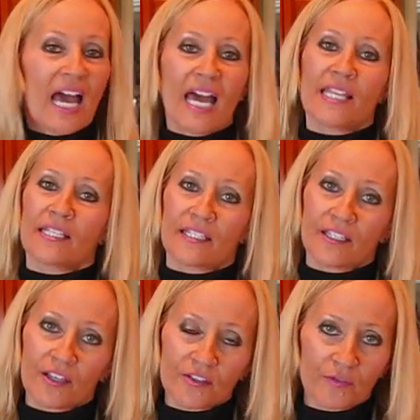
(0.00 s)
And
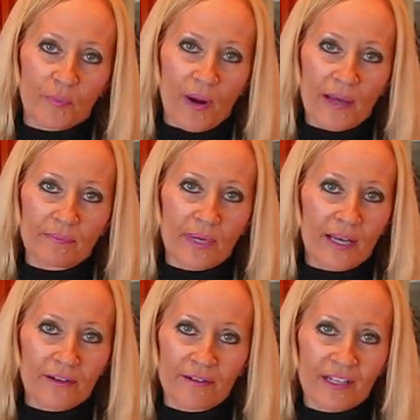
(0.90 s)
the use for brown
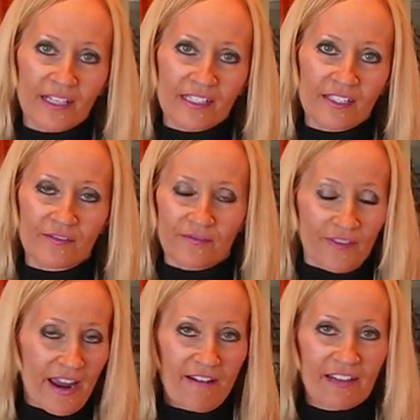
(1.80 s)
butter is
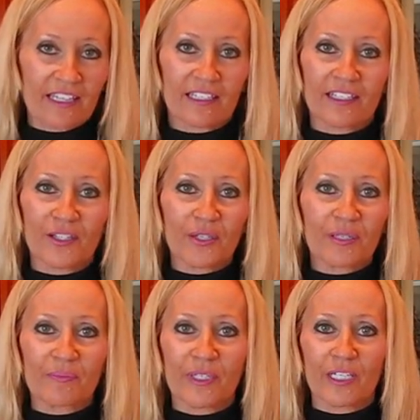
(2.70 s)
varied. You
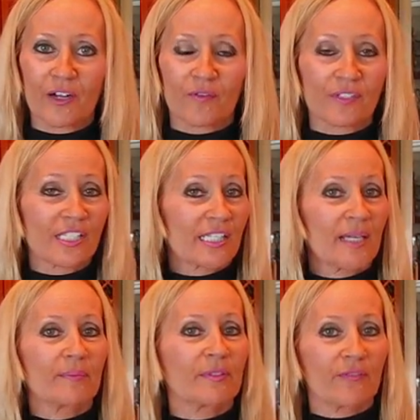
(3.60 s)
can put it over
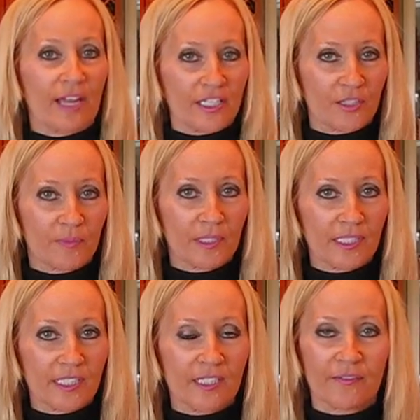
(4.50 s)
steamed
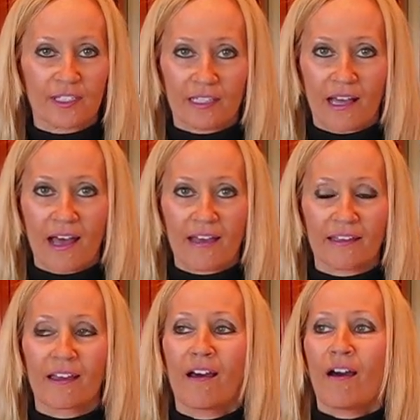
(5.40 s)
vegetables if you
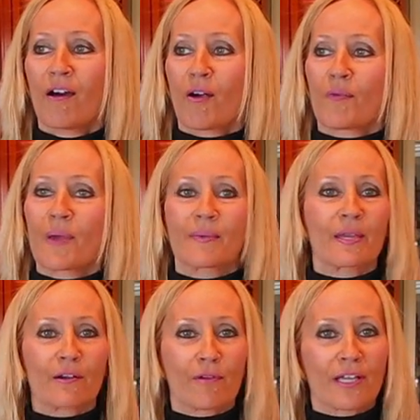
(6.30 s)
like, or
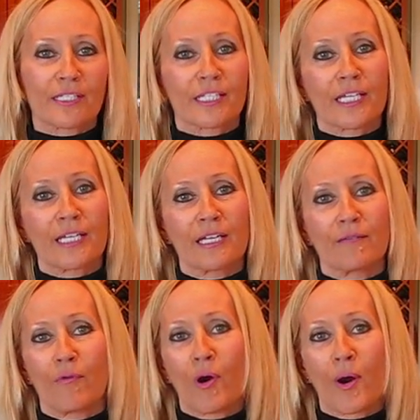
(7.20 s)
maybe
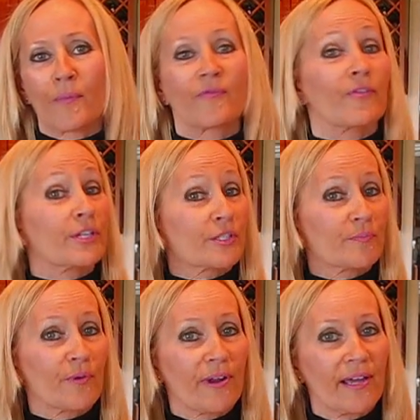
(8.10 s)
crusty, warm
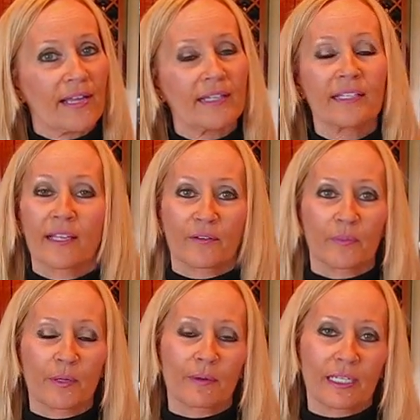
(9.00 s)
French bread. That
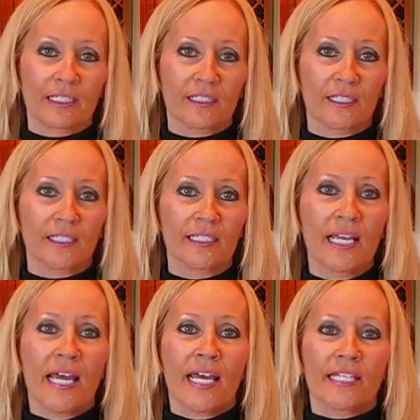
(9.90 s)
would be really good.
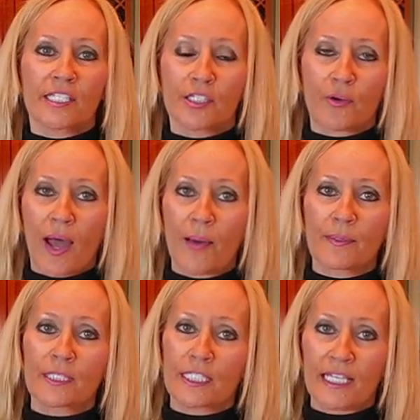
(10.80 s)
It just so
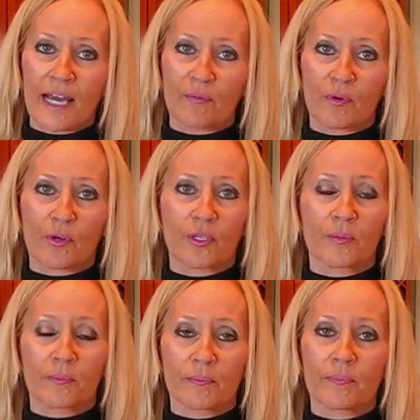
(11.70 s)
happens tonight we're going
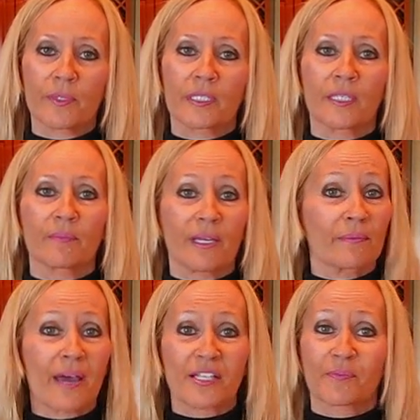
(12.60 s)
to put them
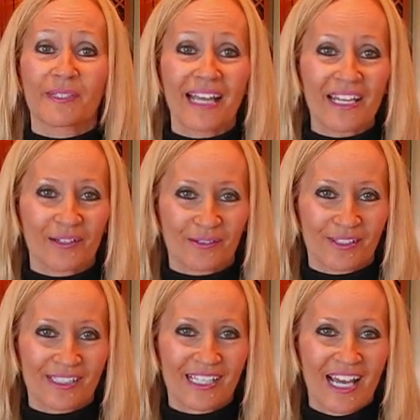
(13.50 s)
in mashed
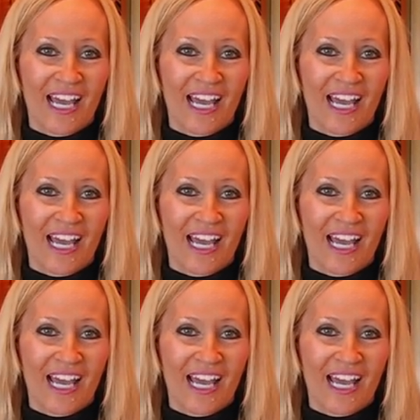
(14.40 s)
potatoes.